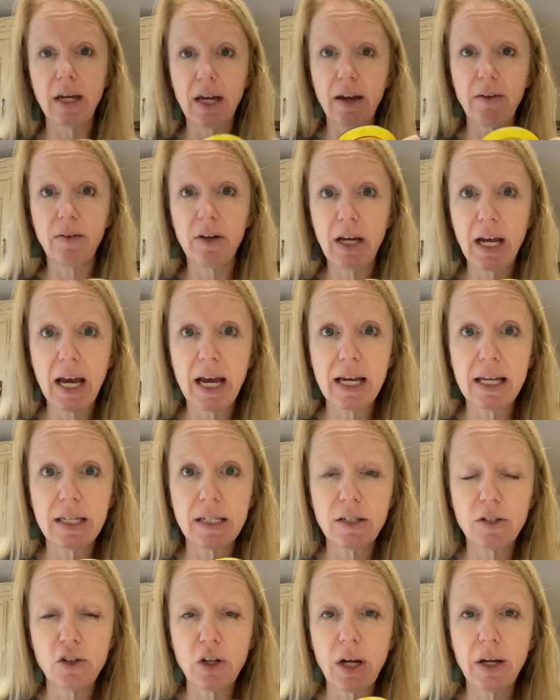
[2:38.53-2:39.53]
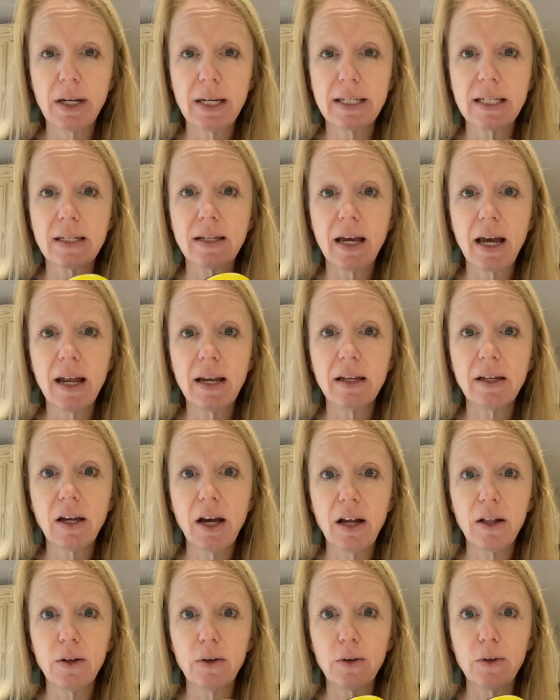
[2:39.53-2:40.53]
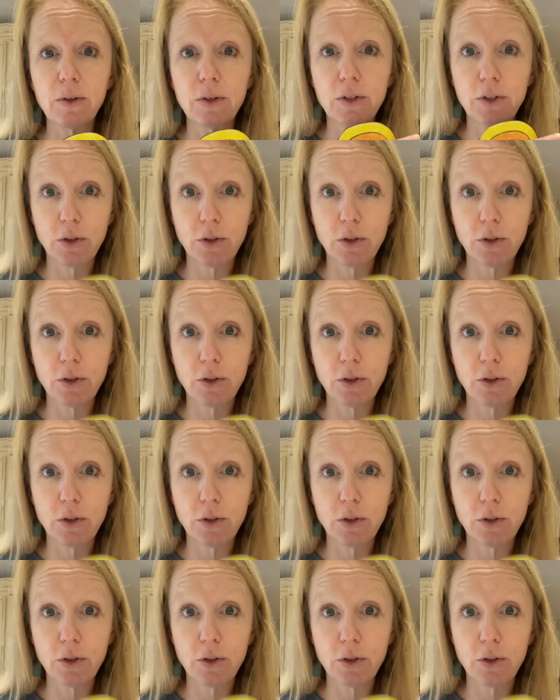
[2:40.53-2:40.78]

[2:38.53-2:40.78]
Every ha child has an uncolored